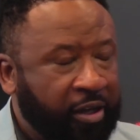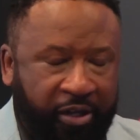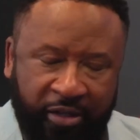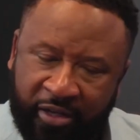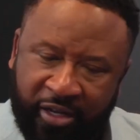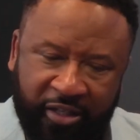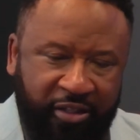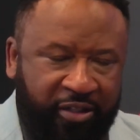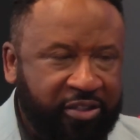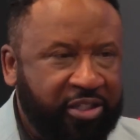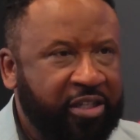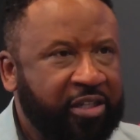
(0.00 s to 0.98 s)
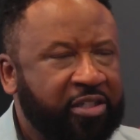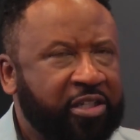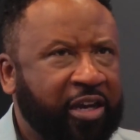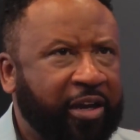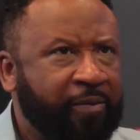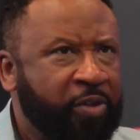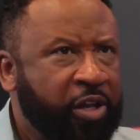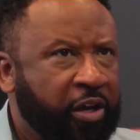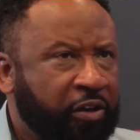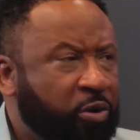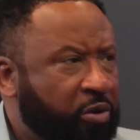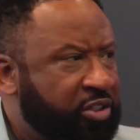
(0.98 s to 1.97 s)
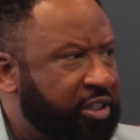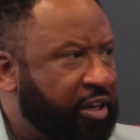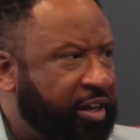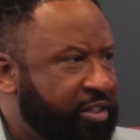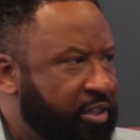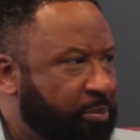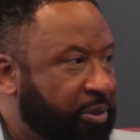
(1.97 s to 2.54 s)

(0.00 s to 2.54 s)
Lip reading: Ain't nothing to sneeze at. Of course, NAACP